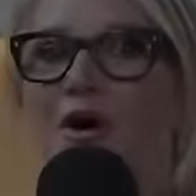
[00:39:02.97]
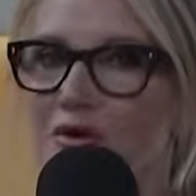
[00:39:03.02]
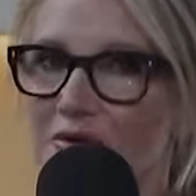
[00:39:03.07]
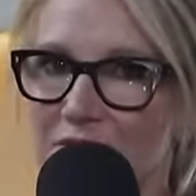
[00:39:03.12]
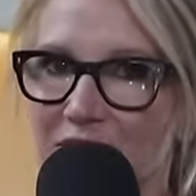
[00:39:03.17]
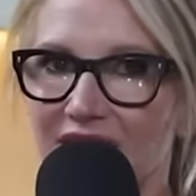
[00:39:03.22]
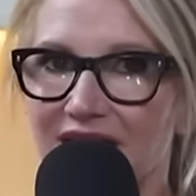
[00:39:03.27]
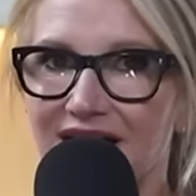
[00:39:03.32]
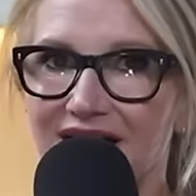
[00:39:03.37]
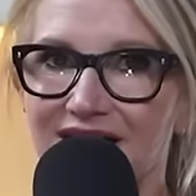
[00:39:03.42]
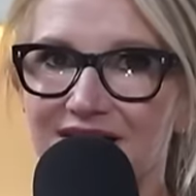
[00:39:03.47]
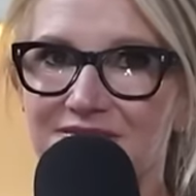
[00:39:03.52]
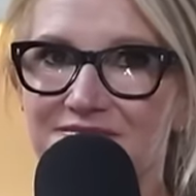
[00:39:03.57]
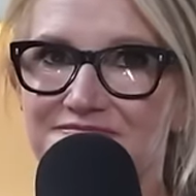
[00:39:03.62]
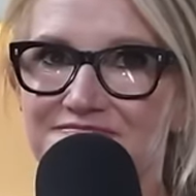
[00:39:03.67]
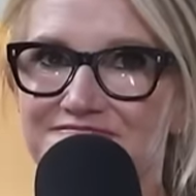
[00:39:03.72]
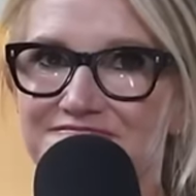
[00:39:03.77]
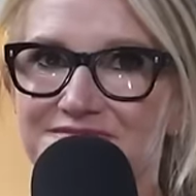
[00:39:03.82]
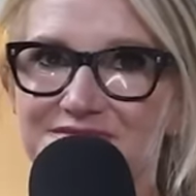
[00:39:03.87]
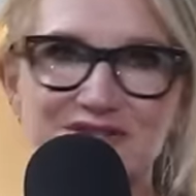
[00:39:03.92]
Welcome back.
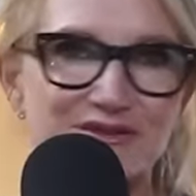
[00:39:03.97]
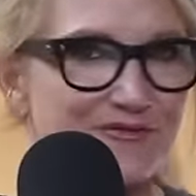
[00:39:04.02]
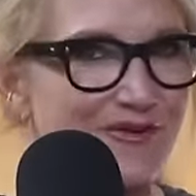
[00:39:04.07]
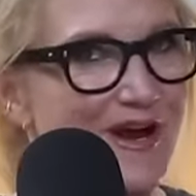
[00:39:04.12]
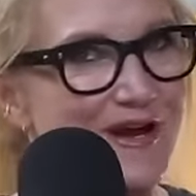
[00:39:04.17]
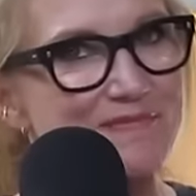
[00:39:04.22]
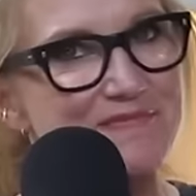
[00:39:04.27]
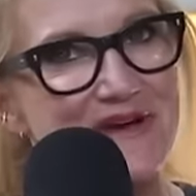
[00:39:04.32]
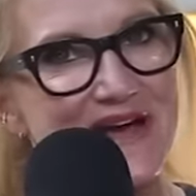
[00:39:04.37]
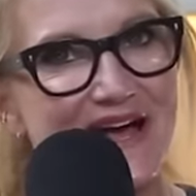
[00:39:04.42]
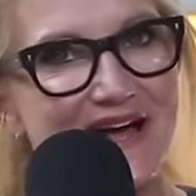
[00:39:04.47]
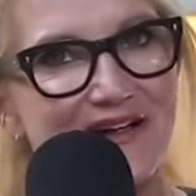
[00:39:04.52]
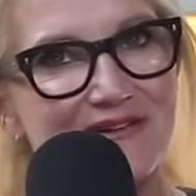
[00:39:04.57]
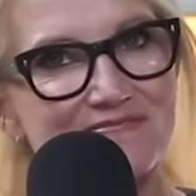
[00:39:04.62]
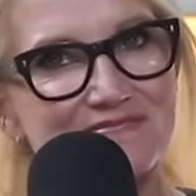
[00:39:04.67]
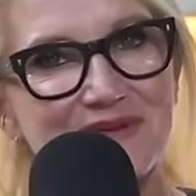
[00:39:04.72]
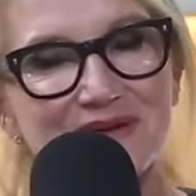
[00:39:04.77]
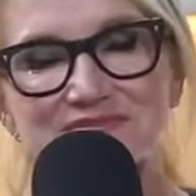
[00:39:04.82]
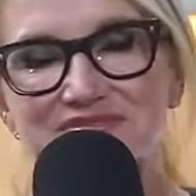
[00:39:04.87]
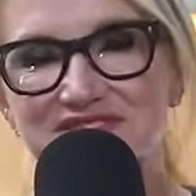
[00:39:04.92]
It's your friend
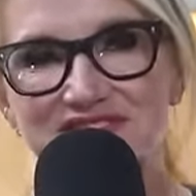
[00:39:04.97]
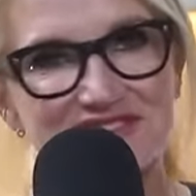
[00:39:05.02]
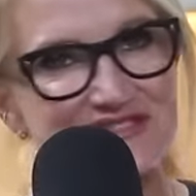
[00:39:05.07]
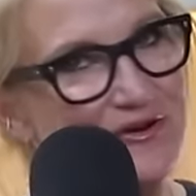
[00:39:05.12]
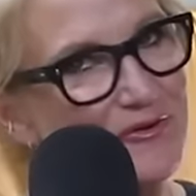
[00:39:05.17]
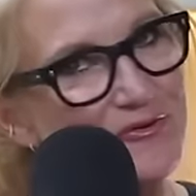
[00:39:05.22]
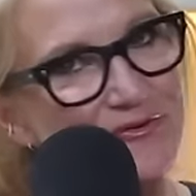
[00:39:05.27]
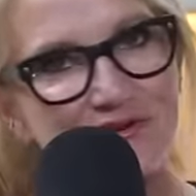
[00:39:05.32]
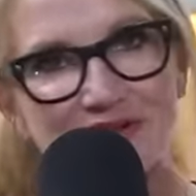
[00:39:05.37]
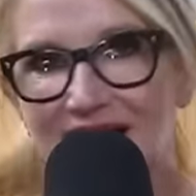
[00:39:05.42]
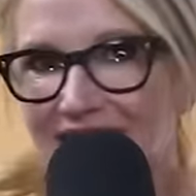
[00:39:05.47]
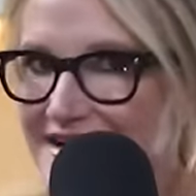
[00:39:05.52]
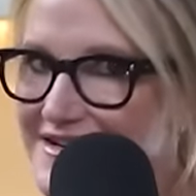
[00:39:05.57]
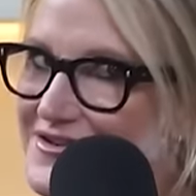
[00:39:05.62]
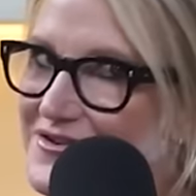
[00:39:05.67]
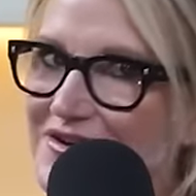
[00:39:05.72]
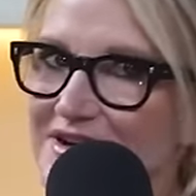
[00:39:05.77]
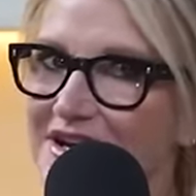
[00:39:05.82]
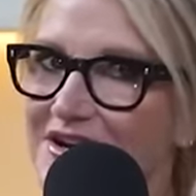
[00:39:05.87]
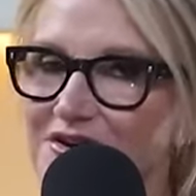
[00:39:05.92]
Mel. I'm so
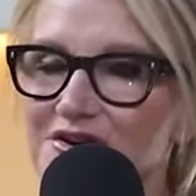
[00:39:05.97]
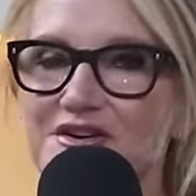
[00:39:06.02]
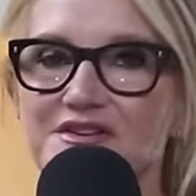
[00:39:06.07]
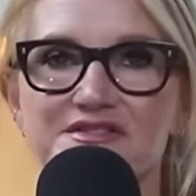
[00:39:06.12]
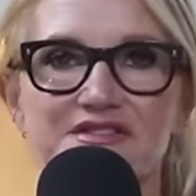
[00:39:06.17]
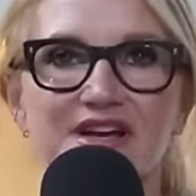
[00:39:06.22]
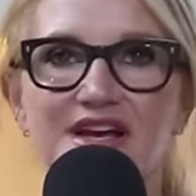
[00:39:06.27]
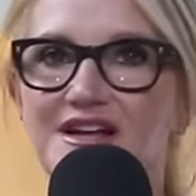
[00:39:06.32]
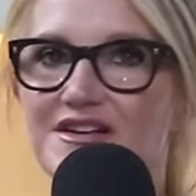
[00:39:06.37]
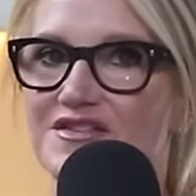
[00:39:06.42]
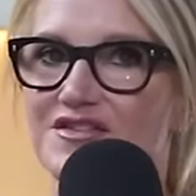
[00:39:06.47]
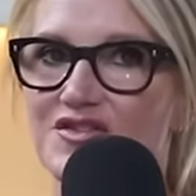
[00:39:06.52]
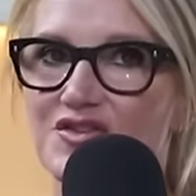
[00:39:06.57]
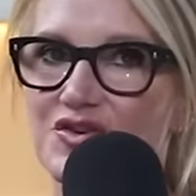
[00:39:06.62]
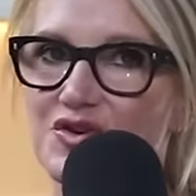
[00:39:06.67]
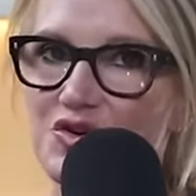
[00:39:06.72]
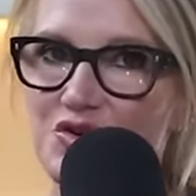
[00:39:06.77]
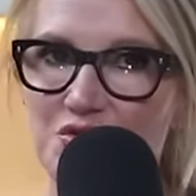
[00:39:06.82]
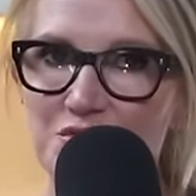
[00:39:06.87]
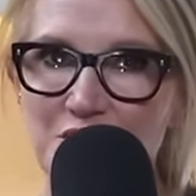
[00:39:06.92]
glad you're here because I got
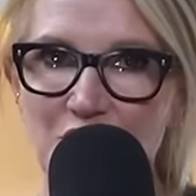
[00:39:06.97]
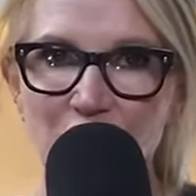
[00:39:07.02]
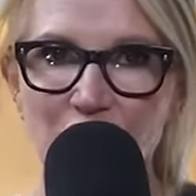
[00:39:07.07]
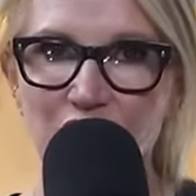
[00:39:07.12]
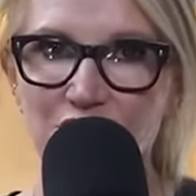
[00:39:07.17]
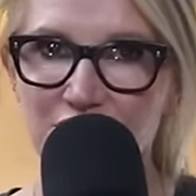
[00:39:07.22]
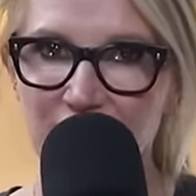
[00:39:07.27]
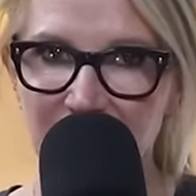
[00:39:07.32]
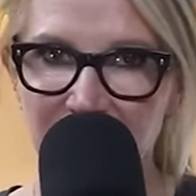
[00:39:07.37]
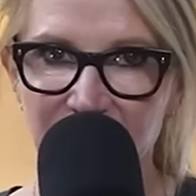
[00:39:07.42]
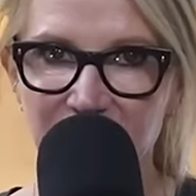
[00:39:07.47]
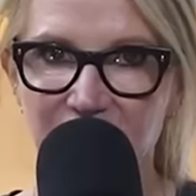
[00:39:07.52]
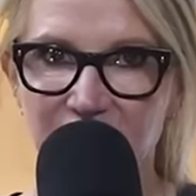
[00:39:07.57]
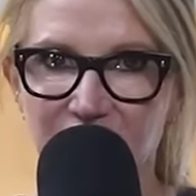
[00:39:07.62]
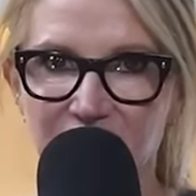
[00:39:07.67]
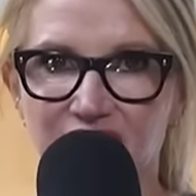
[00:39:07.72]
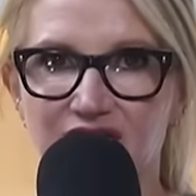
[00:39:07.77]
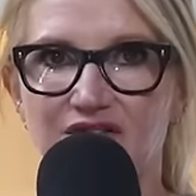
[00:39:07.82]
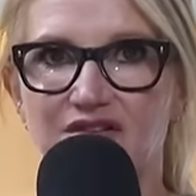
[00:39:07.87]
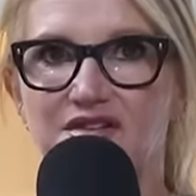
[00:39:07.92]
two more
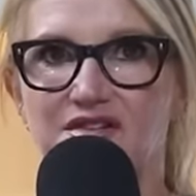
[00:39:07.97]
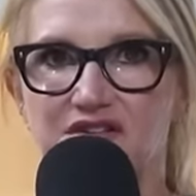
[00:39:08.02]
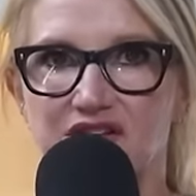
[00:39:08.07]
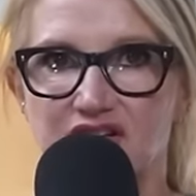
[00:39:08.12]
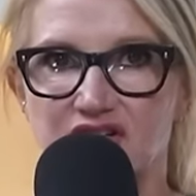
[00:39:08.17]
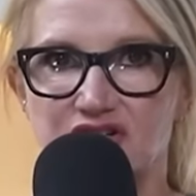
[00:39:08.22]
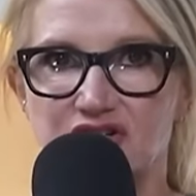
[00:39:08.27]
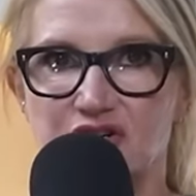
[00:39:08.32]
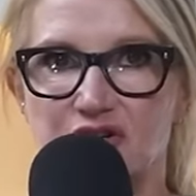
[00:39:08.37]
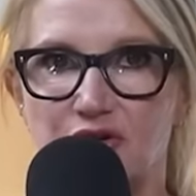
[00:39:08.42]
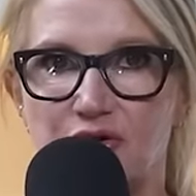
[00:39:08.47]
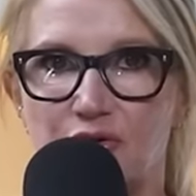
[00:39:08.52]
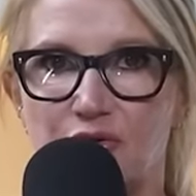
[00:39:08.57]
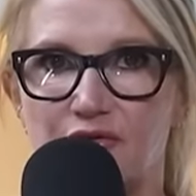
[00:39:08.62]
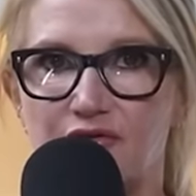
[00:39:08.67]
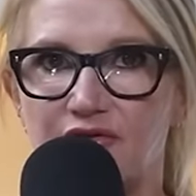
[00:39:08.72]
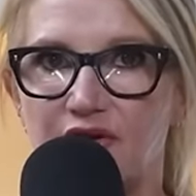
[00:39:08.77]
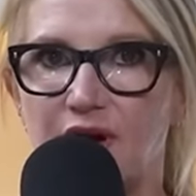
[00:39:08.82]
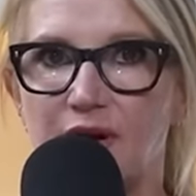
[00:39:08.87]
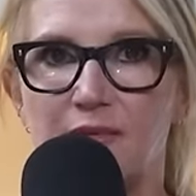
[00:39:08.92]
lessons to teach
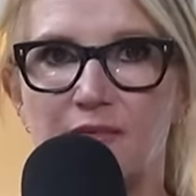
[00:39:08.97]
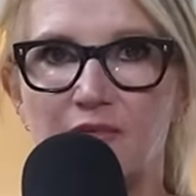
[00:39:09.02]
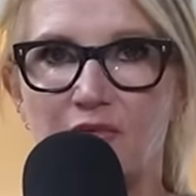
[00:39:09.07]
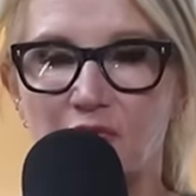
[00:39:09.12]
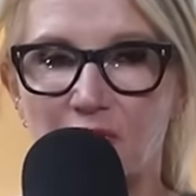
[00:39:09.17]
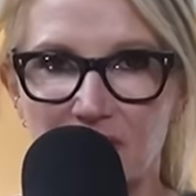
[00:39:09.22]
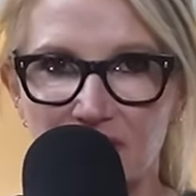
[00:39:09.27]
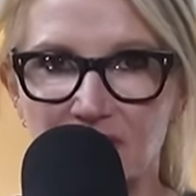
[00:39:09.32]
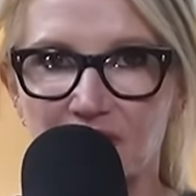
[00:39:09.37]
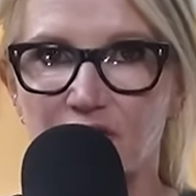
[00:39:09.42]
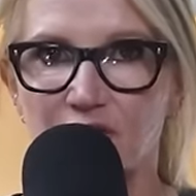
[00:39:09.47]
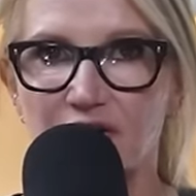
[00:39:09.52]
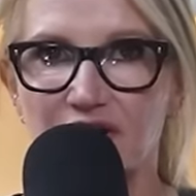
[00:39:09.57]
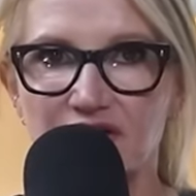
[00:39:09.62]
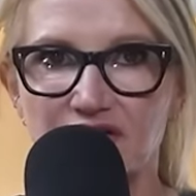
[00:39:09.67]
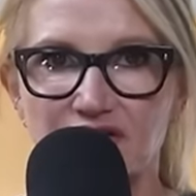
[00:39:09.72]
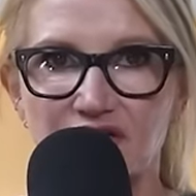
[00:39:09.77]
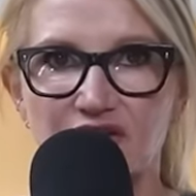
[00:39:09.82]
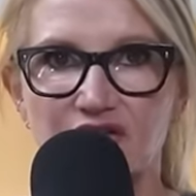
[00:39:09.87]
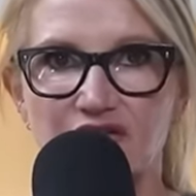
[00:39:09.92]
you from one of the
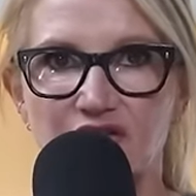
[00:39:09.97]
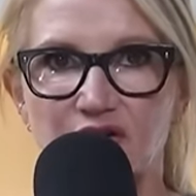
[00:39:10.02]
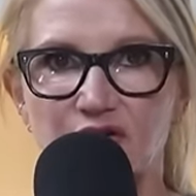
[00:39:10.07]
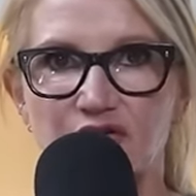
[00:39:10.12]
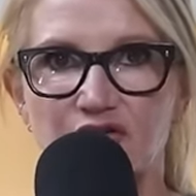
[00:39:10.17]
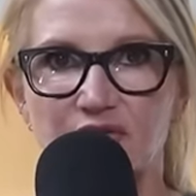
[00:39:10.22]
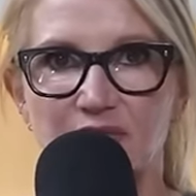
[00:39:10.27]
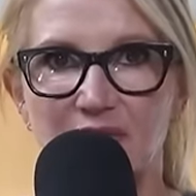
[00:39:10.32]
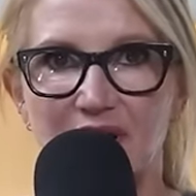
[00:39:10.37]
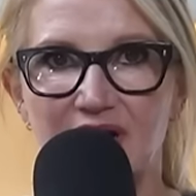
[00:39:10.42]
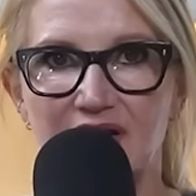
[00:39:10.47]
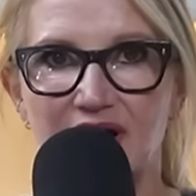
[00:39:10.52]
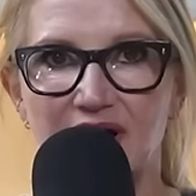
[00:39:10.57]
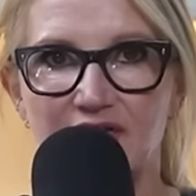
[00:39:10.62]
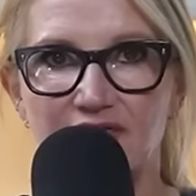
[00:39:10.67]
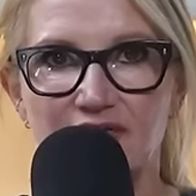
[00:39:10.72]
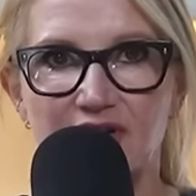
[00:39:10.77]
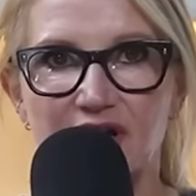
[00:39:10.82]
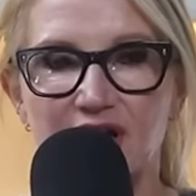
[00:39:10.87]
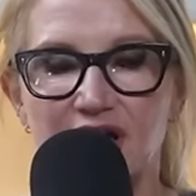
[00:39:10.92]
craziest years of my
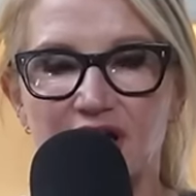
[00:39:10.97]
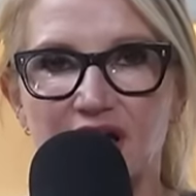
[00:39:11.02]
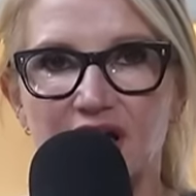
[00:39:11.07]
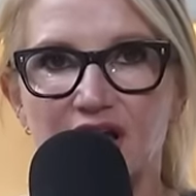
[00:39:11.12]
life.